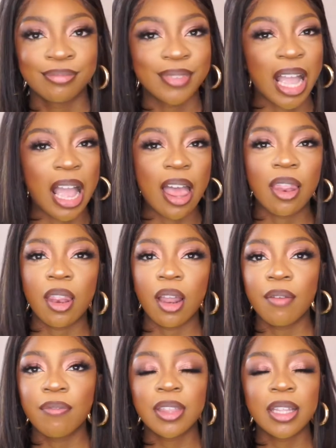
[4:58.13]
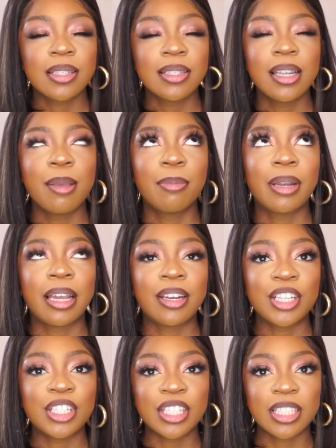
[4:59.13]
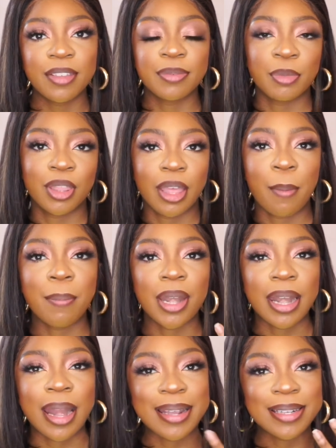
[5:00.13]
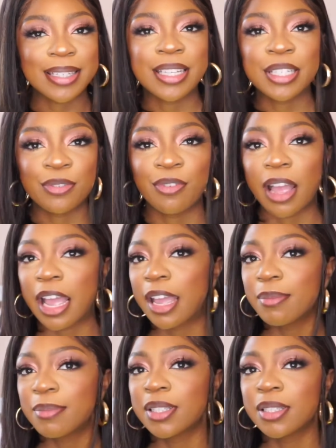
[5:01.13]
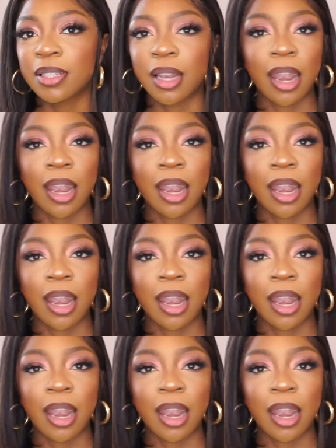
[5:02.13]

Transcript: I love this lip liner. It just gives me them 90s vibes.